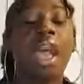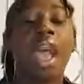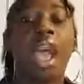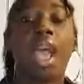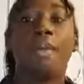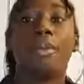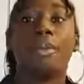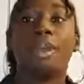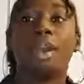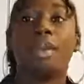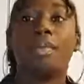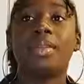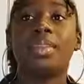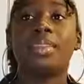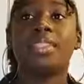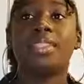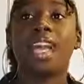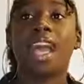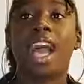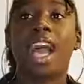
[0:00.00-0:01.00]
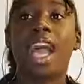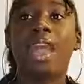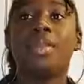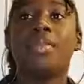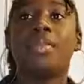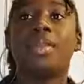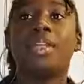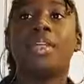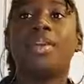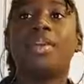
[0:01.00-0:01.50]
I promise I
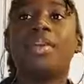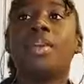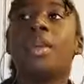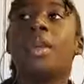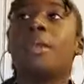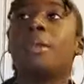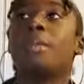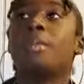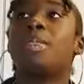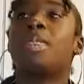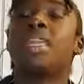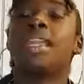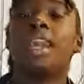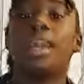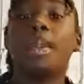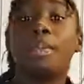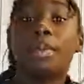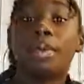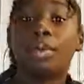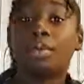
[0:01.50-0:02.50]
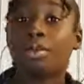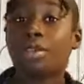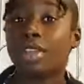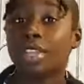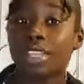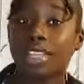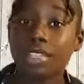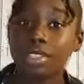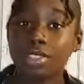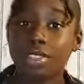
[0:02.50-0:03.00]
will be up and
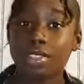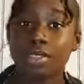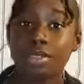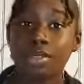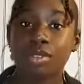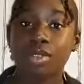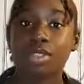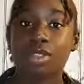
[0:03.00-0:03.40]
running soon,